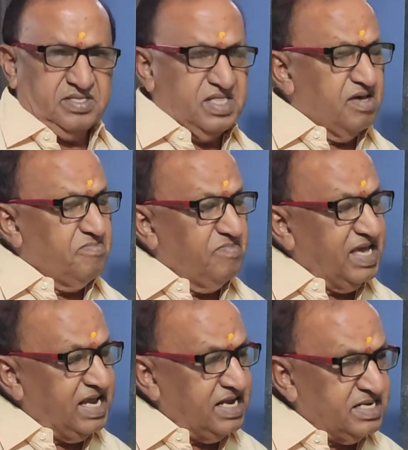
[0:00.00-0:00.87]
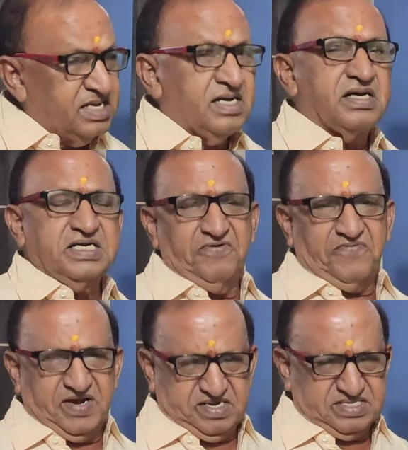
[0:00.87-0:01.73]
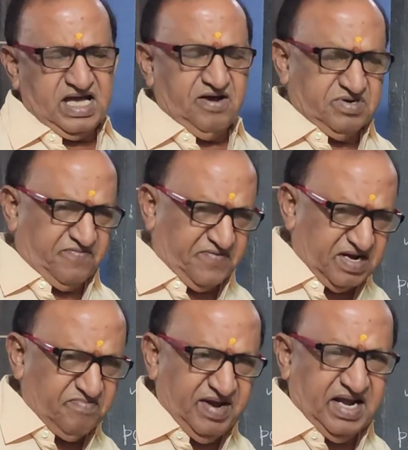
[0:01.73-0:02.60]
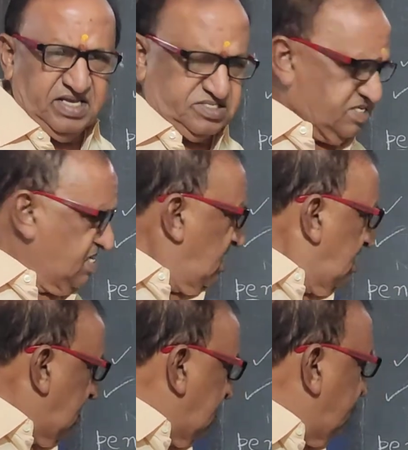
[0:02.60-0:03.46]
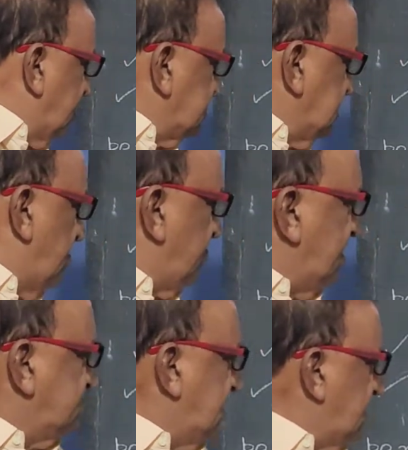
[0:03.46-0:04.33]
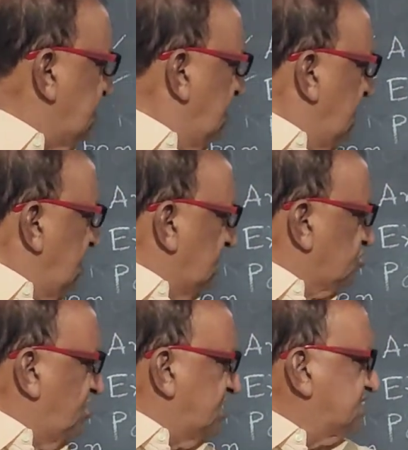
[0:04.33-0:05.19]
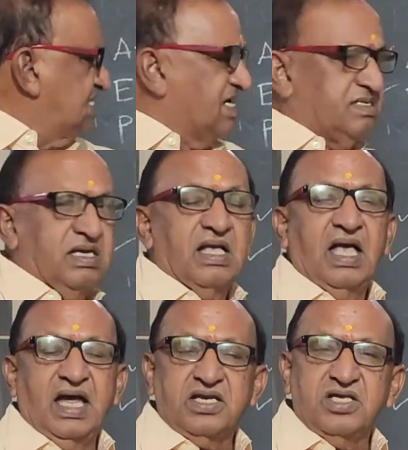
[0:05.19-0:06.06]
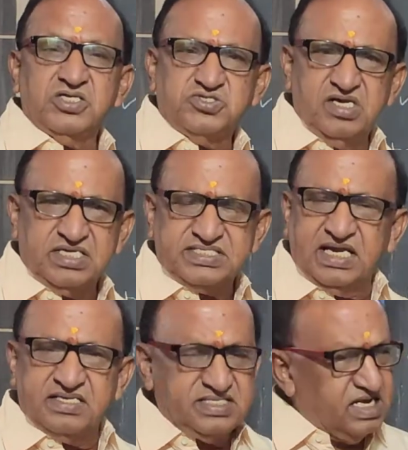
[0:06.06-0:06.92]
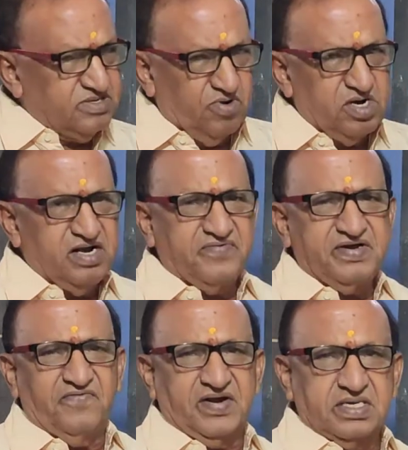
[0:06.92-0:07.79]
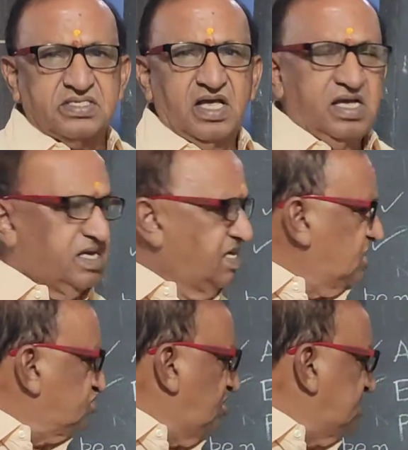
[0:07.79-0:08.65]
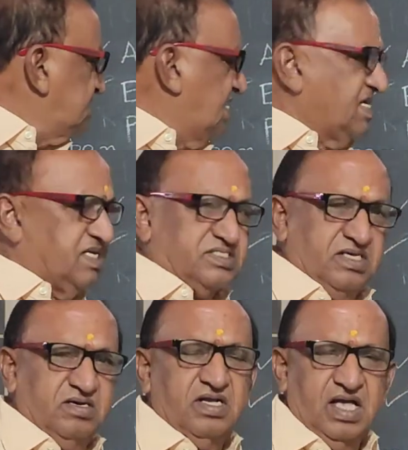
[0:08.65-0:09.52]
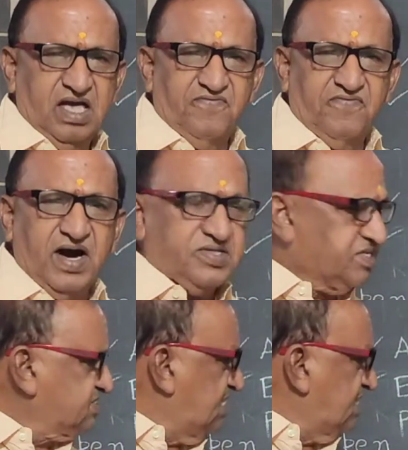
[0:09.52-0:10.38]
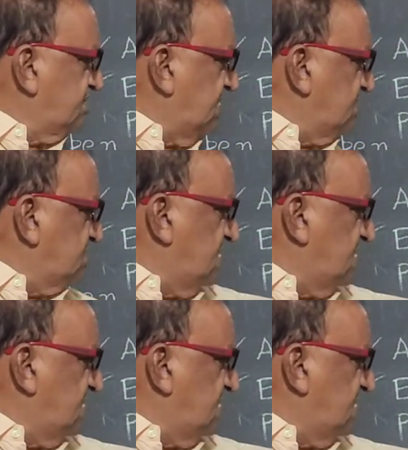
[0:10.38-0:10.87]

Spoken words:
They mean different. They have different meanings. Like for example, I said S-Y in sun, and SC and sun. There is a world of difference. That's why sun is the father sun, that is